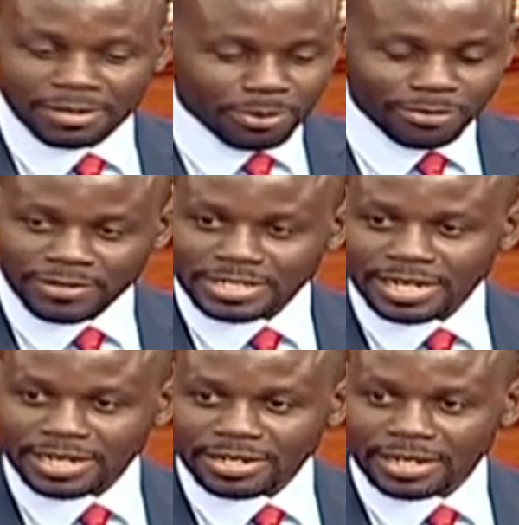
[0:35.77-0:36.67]

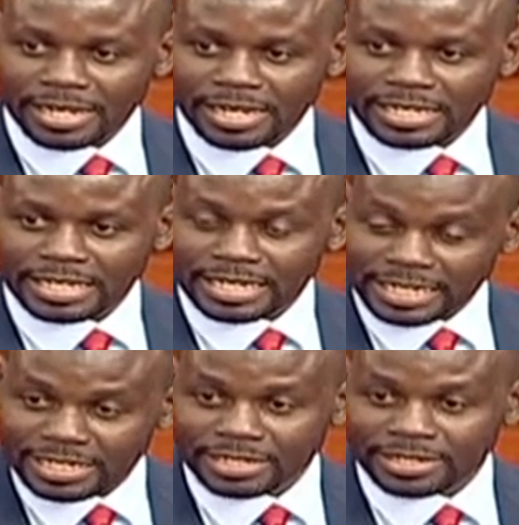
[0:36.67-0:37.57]
Professor
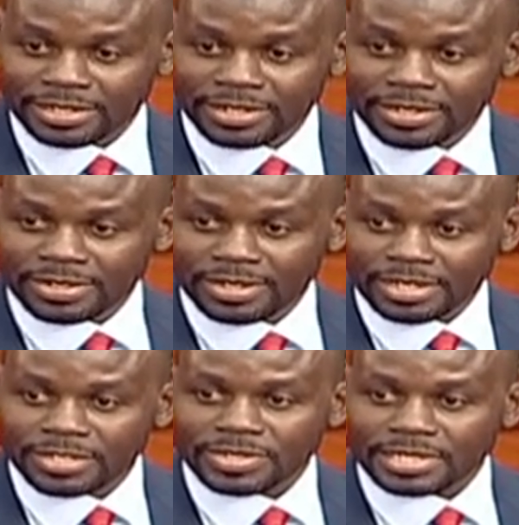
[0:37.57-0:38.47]
Kindiki,
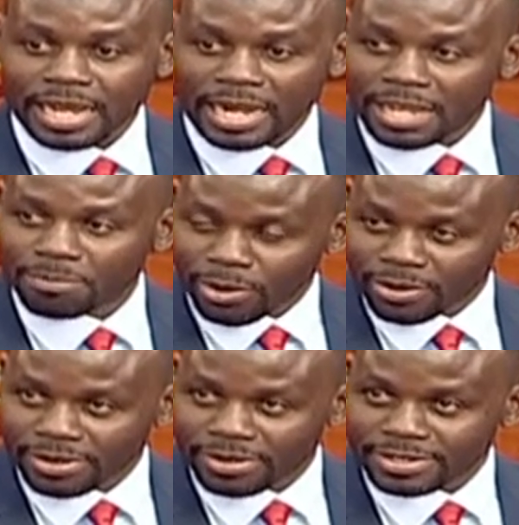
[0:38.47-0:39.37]
is a
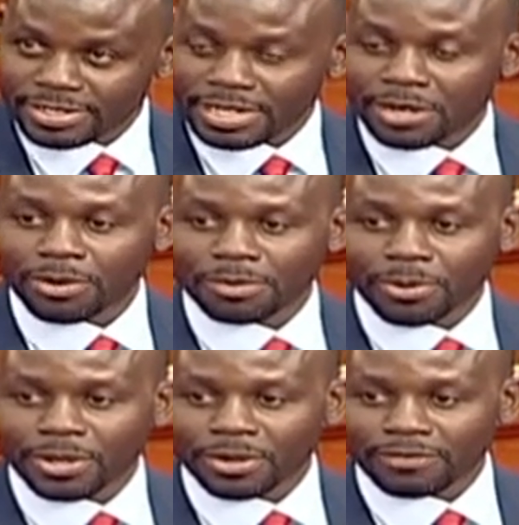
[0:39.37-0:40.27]
Libon, is an old
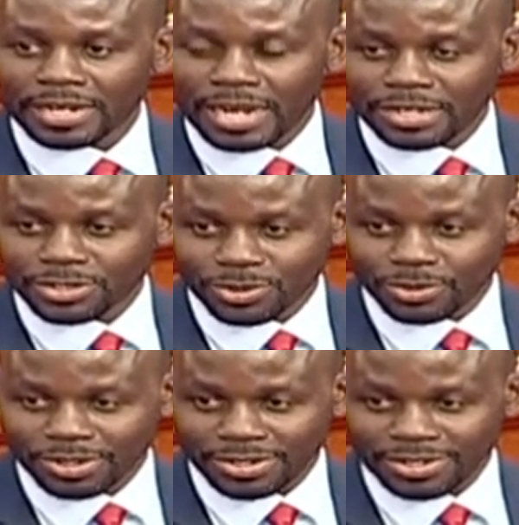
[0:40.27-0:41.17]
boy of Lenana
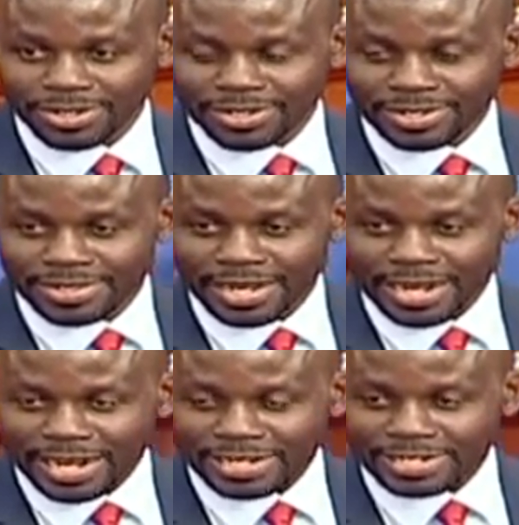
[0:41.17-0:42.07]
School. The
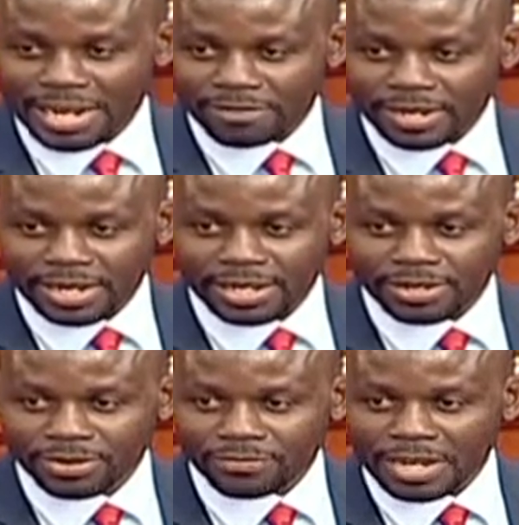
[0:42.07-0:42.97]
current
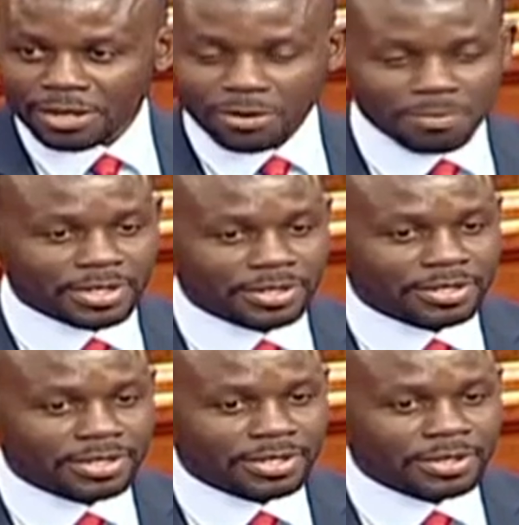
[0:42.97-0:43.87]
Governor of Nairobi,
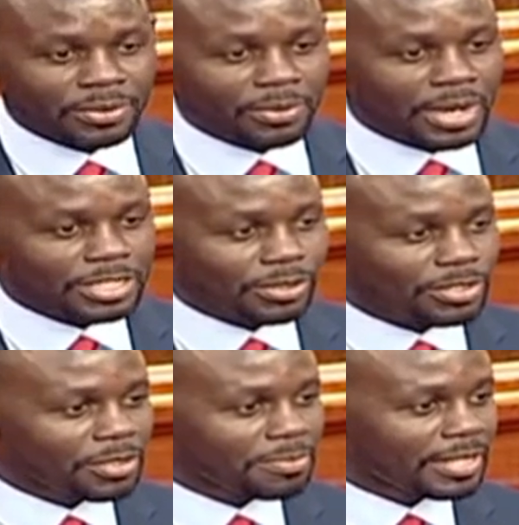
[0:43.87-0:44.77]
who has
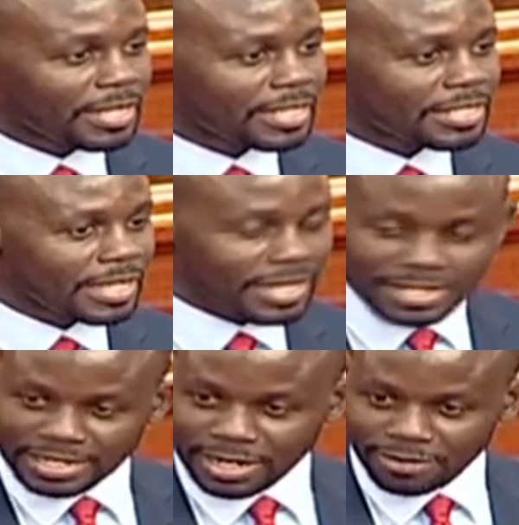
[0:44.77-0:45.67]
also been the
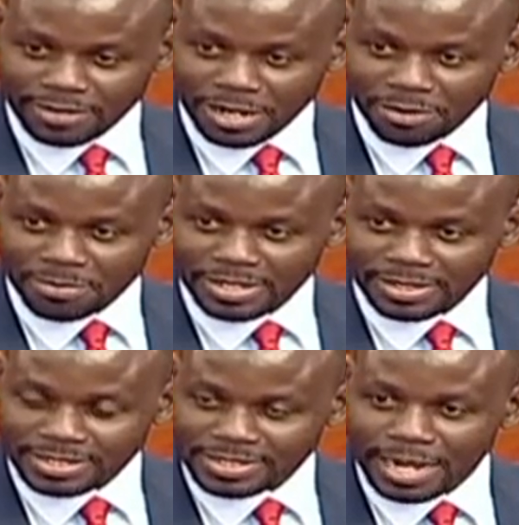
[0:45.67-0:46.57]
Senator of Nairobi
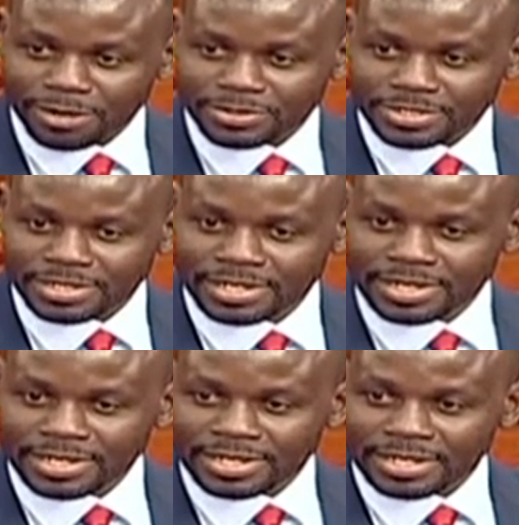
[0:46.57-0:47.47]
in this House,
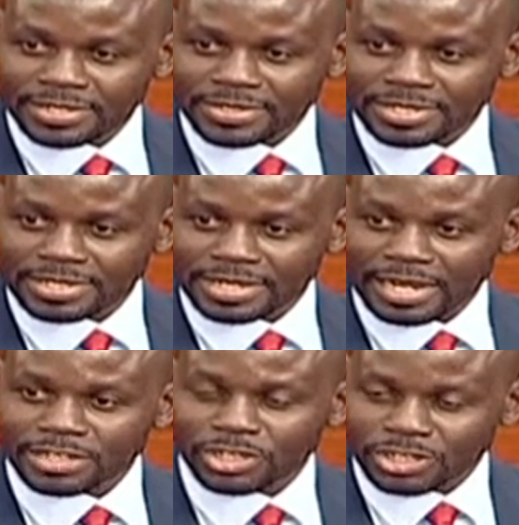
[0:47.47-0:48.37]
is
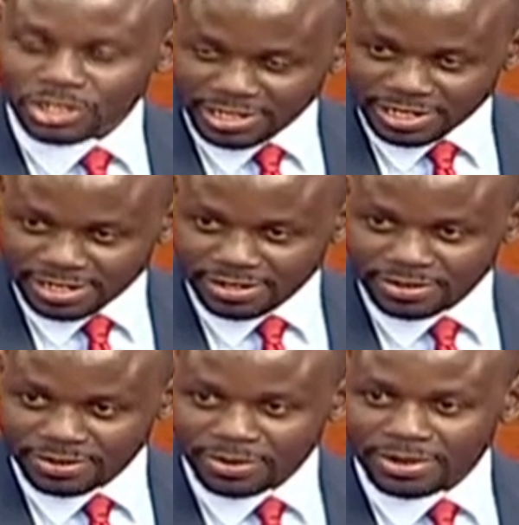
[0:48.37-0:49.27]
a Changerian
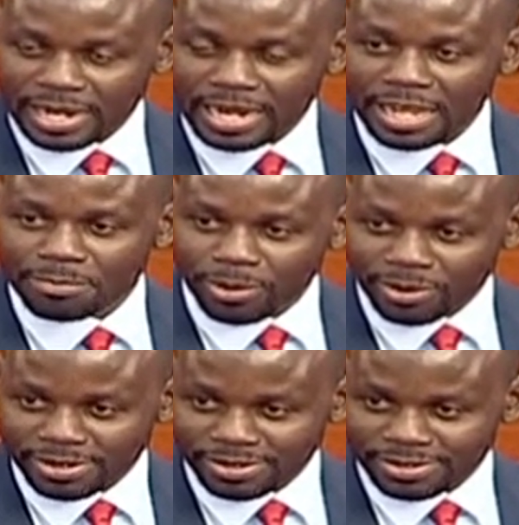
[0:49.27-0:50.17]
or a Libon.